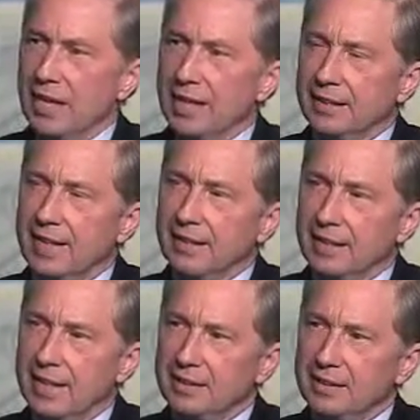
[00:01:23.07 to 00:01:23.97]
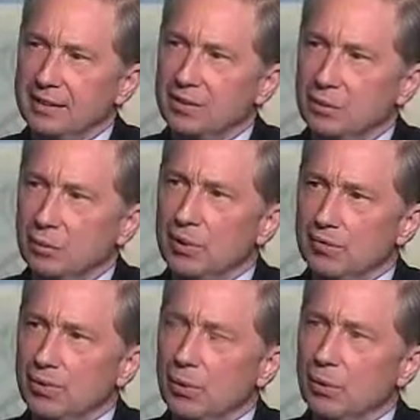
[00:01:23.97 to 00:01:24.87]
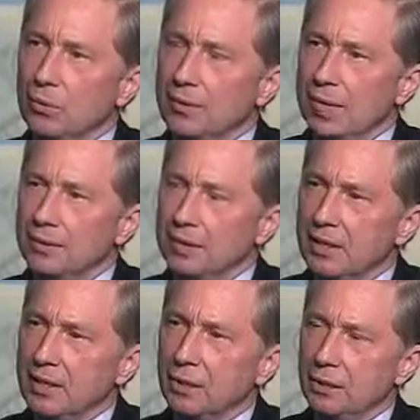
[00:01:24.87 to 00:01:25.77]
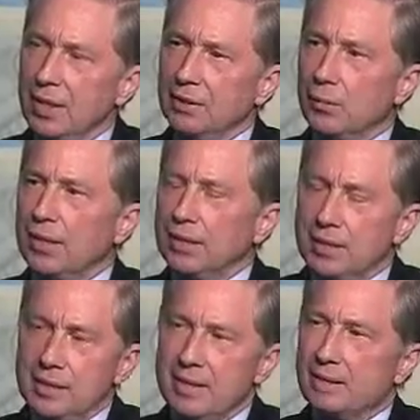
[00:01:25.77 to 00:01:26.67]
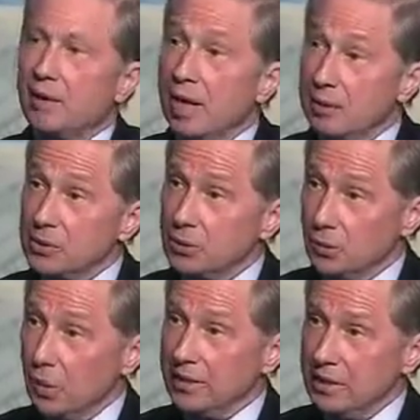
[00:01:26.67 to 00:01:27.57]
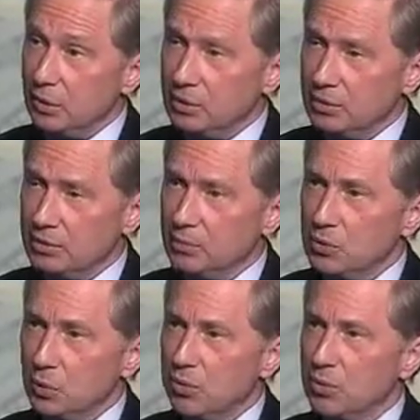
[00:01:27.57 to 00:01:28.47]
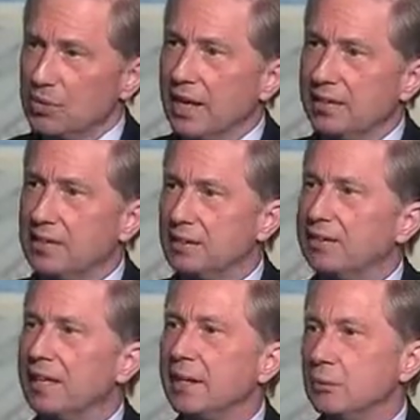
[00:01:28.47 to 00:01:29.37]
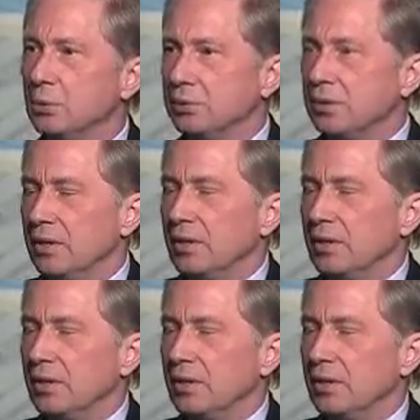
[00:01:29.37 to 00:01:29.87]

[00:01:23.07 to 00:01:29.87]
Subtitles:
and getting the ideas to really flow and creating the right environments or the right ecosystems where those ideas can take root.